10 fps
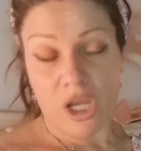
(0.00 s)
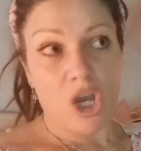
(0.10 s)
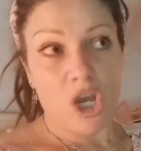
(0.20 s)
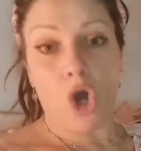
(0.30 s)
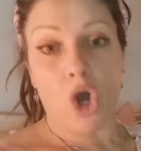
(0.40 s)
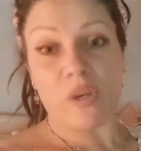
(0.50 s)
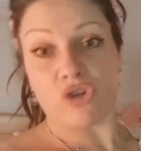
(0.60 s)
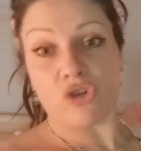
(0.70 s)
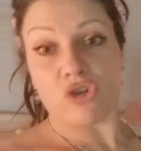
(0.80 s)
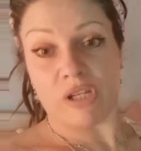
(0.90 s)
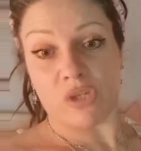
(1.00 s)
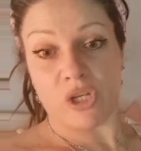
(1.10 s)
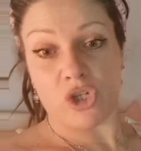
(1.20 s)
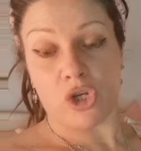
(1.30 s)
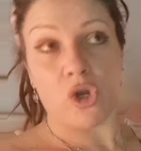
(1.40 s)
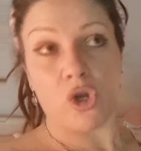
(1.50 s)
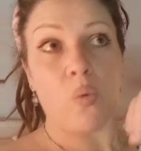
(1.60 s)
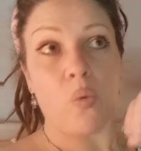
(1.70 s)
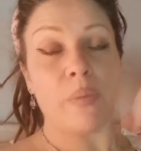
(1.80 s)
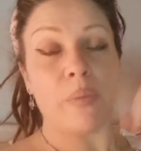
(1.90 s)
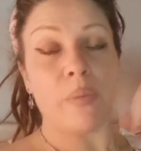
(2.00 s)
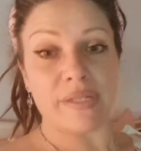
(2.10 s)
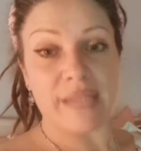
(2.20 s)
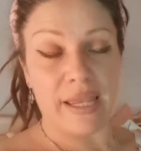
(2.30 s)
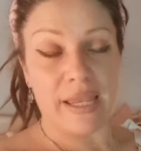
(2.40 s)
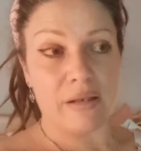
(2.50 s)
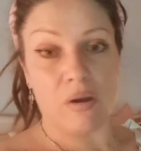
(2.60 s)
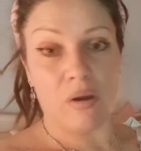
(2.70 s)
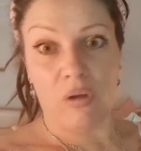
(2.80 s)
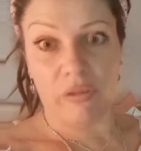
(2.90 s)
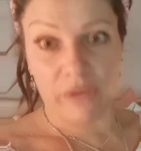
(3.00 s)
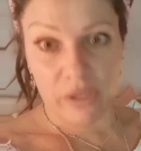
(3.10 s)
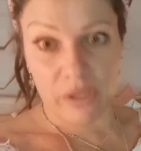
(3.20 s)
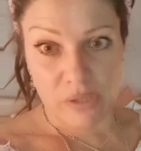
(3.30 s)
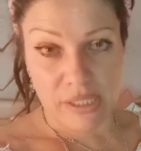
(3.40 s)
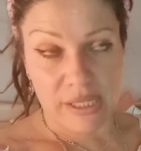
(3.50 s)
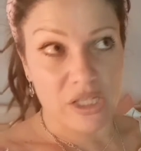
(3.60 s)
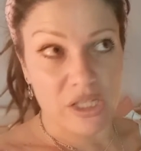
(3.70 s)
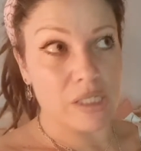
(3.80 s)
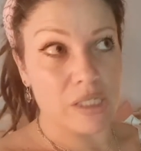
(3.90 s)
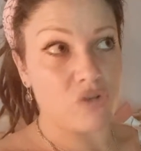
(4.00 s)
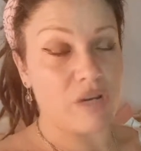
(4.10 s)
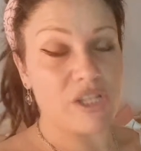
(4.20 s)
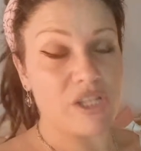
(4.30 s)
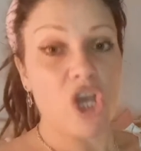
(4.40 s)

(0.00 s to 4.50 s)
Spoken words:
Always trust your intuition, not what people are saying, not what the news is saying. Jesus Christ.